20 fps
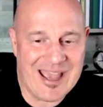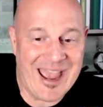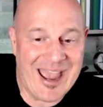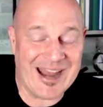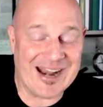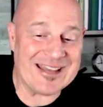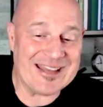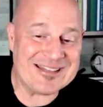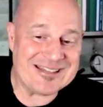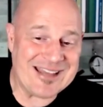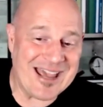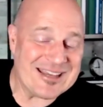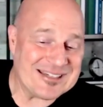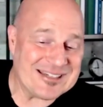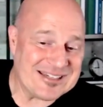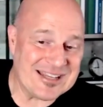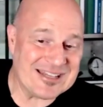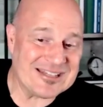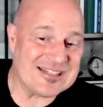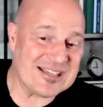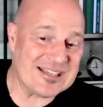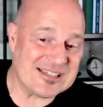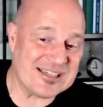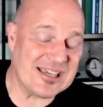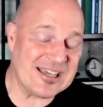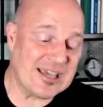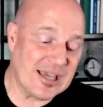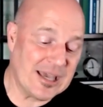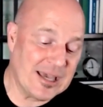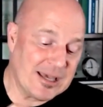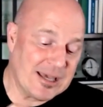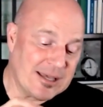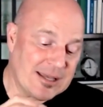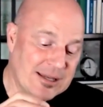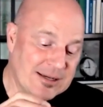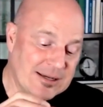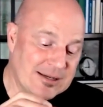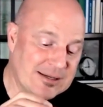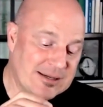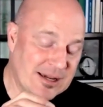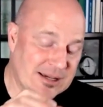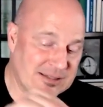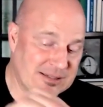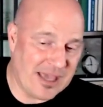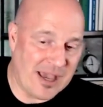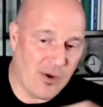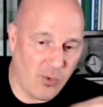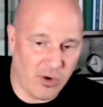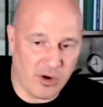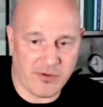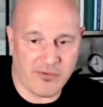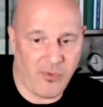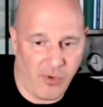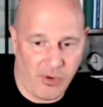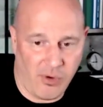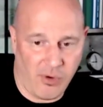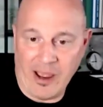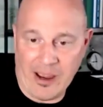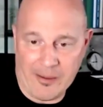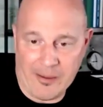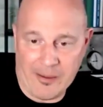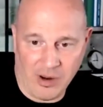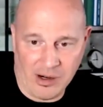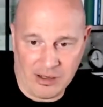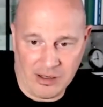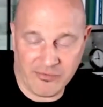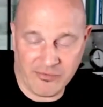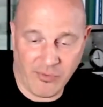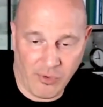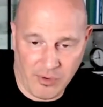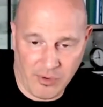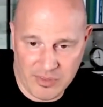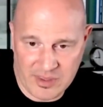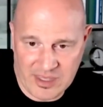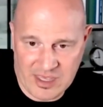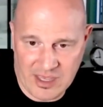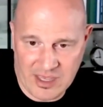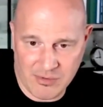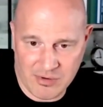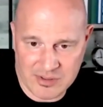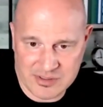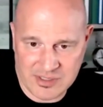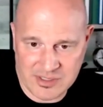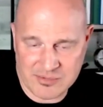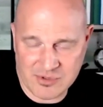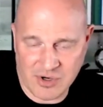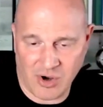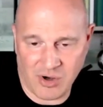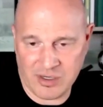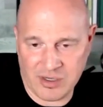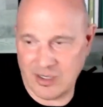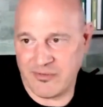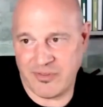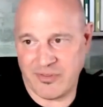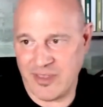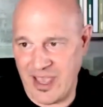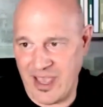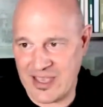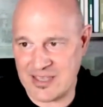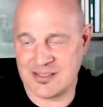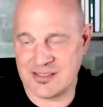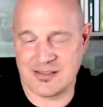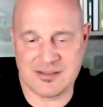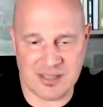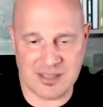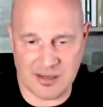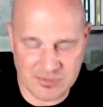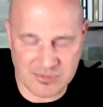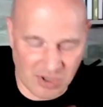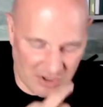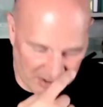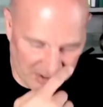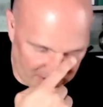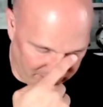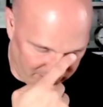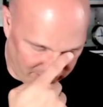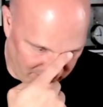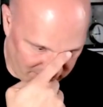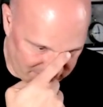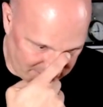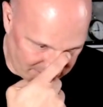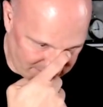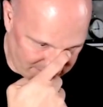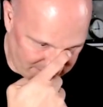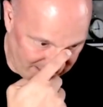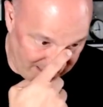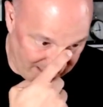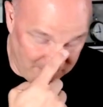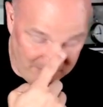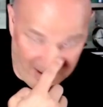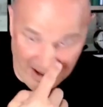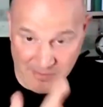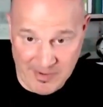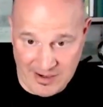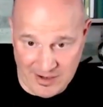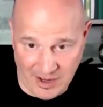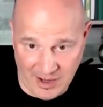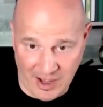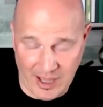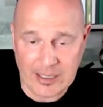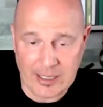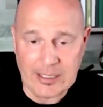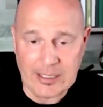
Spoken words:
And I test it to see, does that work for my product, for the keywords I'm targeting, for the ASINs that I'm targeting, for instance. It may or may not.